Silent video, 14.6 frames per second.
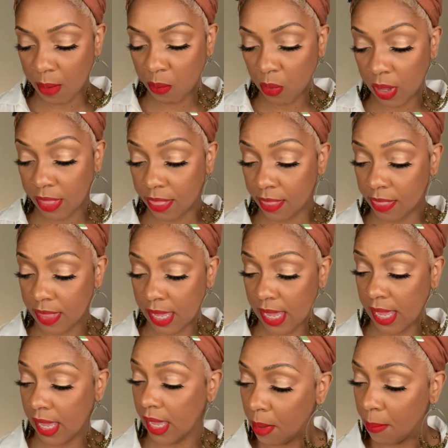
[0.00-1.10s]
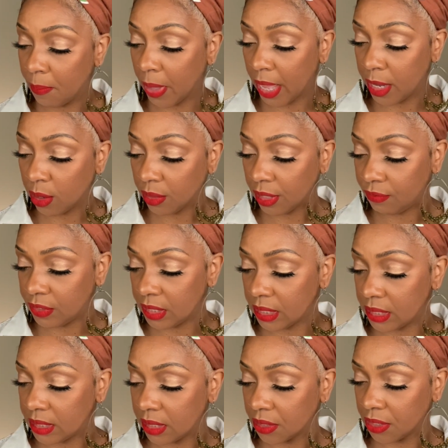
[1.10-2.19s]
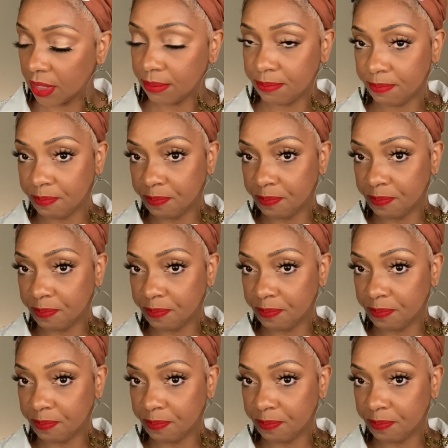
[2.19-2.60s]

with the Bio Lifting Serum.